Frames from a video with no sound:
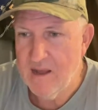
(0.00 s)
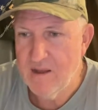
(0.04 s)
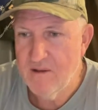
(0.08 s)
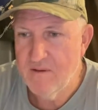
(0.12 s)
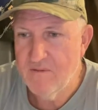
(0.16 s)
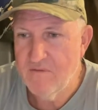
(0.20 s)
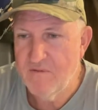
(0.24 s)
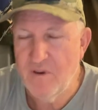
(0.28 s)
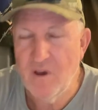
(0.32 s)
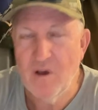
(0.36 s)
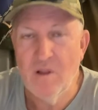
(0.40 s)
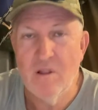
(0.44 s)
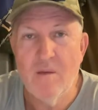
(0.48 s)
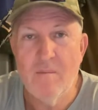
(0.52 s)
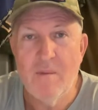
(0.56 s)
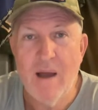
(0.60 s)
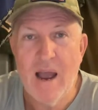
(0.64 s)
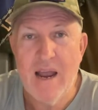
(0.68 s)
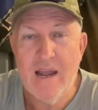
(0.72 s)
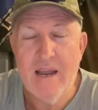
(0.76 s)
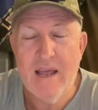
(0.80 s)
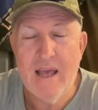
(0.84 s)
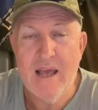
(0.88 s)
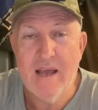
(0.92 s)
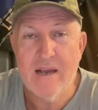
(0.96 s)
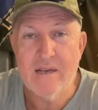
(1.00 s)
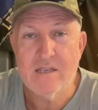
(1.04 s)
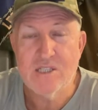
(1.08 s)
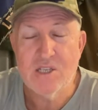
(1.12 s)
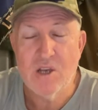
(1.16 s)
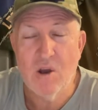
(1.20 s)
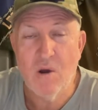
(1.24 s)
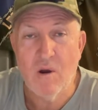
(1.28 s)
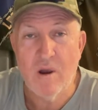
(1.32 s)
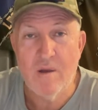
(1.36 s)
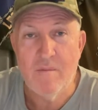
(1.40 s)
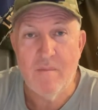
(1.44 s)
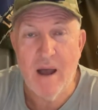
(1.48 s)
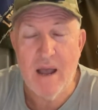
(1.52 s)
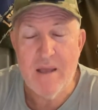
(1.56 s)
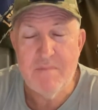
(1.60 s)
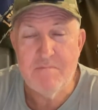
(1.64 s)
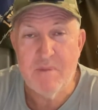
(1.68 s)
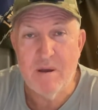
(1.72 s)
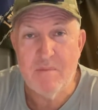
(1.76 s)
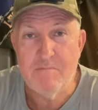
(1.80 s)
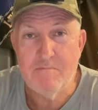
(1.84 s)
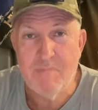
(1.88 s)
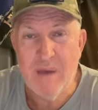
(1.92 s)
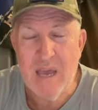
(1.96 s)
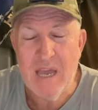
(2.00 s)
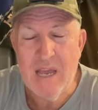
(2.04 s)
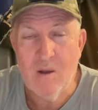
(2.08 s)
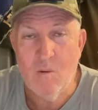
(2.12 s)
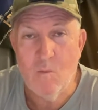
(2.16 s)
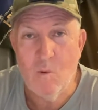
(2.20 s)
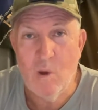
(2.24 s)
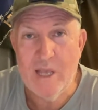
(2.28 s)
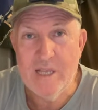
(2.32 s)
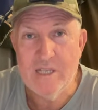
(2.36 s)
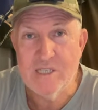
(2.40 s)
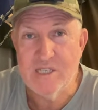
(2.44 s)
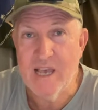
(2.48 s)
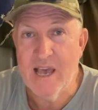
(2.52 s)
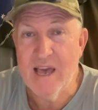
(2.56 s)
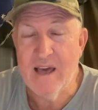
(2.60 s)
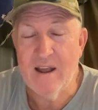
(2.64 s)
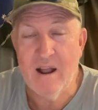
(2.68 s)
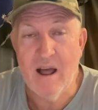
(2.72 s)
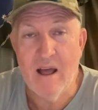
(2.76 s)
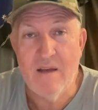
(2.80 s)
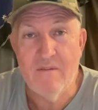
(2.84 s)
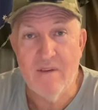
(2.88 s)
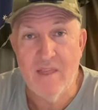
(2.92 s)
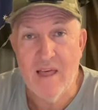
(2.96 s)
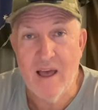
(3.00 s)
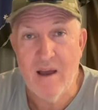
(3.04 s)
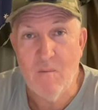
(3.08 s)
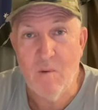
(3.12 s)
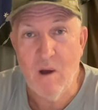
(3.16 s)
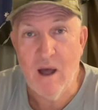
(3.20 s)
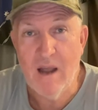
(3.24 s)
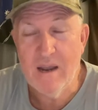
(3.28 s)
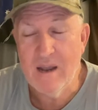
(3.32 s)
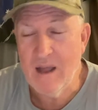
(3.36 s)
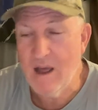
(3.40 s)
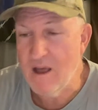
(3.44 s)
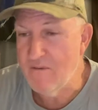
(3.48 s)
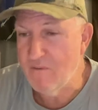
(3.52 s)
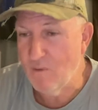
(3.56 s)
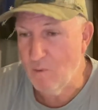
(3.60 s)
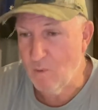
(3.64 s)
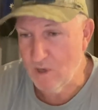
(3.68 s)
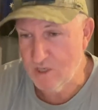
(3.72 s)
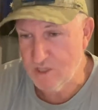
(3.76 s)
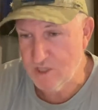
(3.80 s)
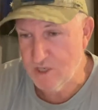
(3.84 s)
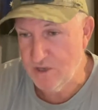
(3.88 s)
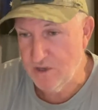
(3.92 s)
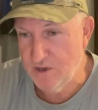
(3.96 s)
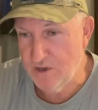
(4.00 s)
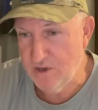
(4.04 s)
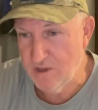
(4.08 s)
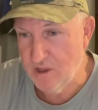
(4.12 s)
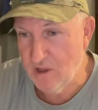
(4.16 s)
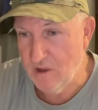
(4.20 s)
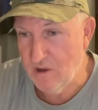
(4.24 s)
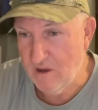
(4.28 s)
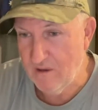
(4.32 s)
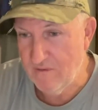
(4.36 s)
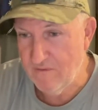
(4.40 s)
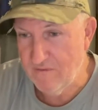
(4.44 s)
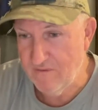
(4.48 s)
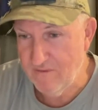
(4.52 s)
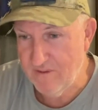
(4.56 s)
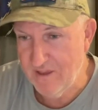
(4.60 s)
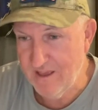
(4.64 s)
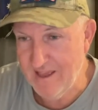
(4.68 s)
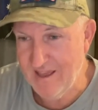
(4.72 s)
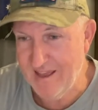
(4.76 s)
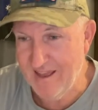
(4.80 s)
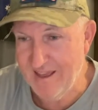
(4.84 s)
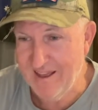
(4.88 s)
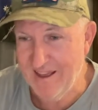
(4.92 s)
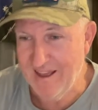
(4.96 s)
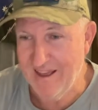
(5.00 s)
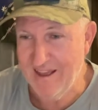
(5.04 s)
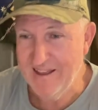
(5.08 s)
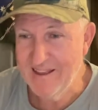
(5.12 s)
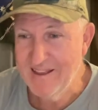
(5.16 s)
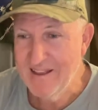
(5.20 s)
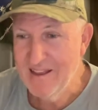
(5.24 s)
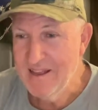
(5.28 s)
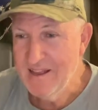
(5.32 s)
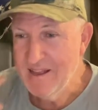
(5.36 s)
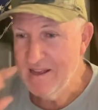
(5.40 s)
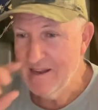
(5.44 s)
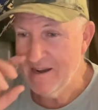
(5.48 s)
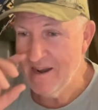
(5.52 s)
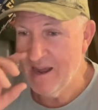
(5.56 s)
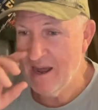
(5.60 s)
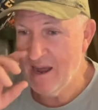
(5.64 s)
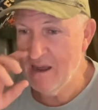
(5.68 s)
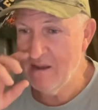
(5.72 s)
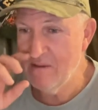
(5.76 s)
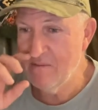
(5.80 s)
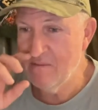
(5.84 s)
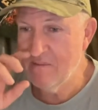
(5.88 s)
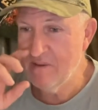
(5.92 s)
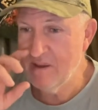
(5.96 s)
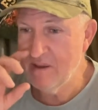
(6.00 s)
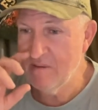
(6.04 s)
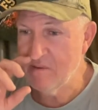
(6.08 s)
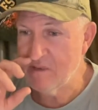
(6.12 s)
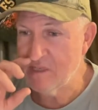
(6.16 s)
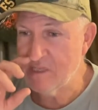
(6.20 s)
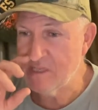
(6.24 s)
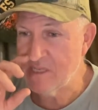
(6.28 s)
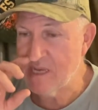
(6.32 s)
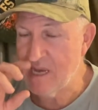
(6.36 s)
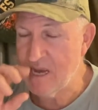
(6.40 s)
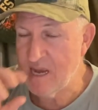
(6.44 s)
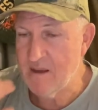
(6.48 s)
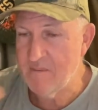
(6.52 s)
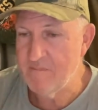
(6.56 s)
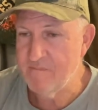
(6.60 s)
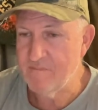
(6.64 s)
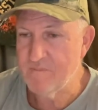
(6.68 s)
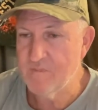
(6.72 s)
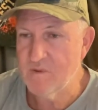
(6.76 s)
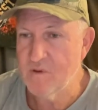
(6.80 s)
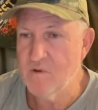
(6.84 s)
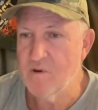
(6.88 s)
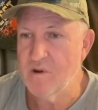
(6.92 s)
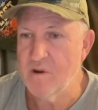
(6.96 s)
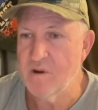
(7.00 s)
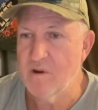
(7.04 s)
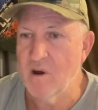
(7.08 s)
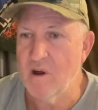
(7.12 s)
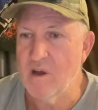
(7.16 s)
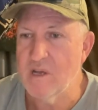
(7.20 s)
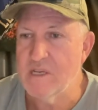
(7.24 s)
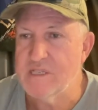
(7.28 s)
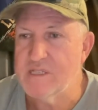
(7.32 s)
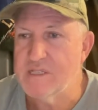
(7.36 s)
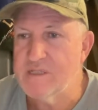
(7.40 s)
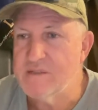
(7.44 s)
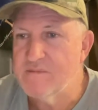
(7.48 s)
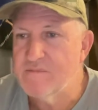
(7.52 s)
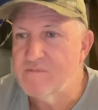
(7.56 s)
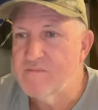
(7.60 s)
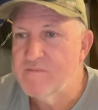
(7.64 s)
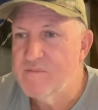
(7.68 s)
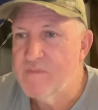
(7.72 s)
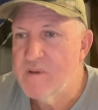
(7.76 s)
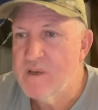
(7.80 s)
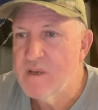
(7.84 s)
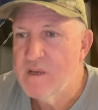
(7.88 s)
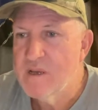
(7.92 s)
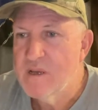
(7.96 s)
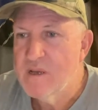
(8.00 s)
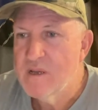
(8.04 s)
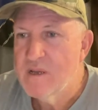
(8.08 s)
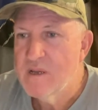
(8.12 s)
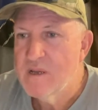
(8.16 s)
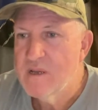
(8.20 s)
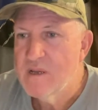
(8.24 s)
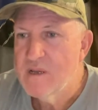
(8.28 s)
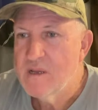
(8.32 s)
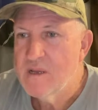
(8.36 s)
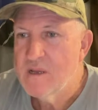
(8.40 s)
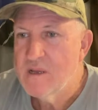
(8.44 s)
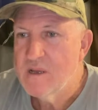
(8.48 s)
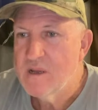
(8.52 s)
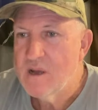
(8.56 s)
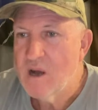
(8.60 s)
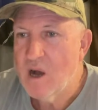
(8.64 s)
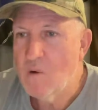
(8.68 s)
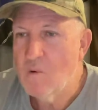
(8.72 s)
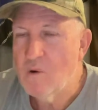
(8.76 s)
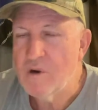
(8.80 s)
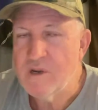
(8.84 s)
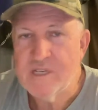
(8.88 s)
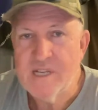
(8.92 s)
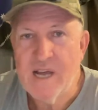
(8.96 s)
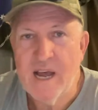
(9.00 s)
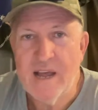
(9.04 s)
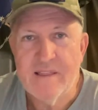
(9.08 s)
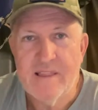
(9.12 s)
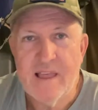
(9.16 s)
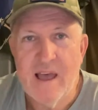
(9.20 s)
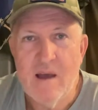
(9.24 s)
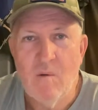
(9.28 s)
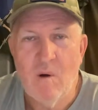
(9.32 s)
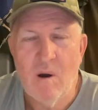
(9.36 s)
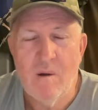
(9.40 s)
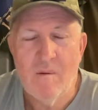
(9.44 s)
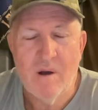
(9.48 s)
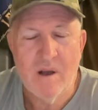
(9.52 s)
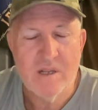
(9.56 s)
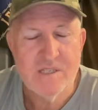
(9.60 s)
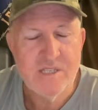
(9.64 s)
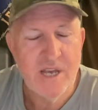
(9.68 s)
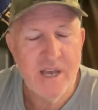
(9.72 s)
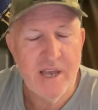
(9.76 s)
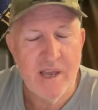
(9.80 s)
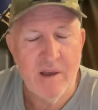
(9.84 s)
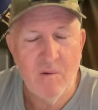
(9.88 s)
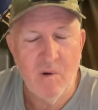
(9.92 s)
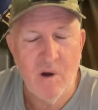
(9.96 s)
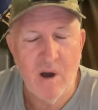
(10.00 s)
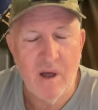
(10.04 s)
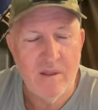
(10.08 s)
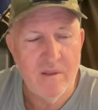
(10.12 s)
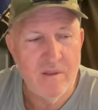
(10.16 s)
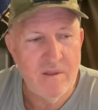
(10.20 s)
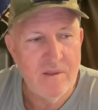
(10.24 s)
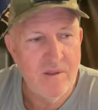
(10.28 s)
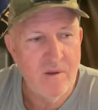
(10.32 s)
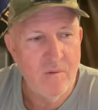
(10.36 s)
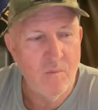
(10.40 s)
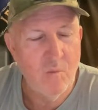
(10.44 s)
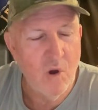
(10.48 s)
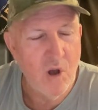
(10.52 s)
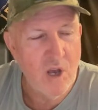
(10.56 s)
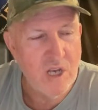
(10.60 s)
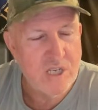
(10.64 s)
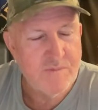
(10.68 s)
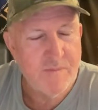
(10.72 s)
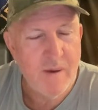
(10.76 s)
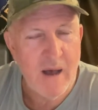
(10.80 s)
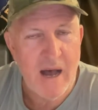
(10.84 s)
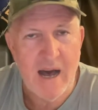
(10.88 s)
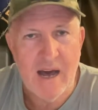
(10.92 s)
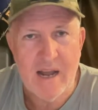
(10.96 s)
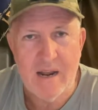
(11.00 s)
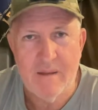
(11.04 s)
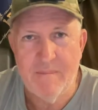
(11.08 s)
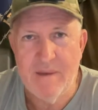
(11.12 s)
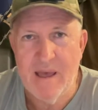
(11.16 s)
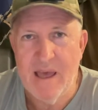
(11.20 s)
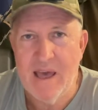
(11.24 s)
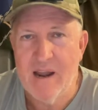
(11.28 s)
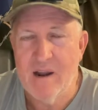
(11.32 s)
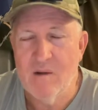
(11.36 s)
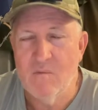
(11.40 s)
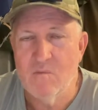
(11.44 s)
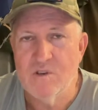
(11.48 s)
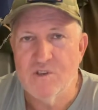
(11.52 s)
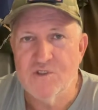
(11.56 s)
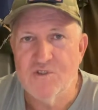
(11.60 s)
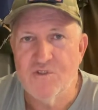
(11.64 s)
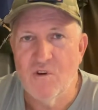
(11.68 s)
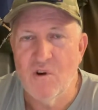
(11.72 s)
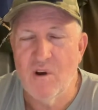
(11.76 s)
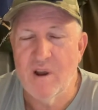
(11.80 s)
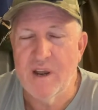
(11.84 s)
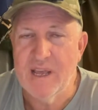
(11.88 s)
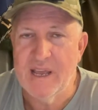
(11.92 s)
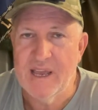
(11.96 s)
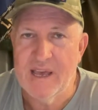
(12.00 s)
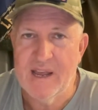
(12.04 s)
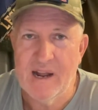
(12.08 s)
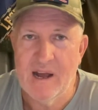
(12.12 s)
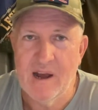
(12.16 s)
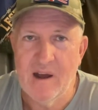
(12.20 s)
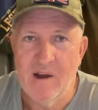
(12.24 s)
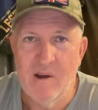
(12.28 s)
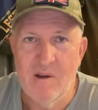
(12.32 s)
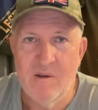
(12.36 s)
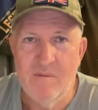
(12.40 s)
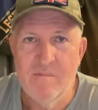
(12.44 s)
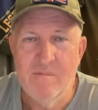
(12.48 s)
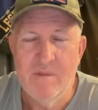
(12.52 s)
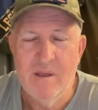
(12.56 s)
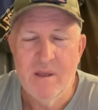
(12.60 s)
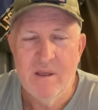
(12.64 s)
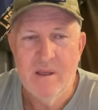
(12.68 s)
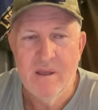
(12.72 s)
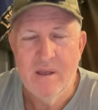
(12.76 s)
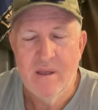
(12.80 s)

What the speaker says: Phil the Maniac, sorry, mate, but Pink wins out over that one, over watching you live. No, it was good. I wouldn't take that one. I'll tell you what, the worst part about it was trying to get home,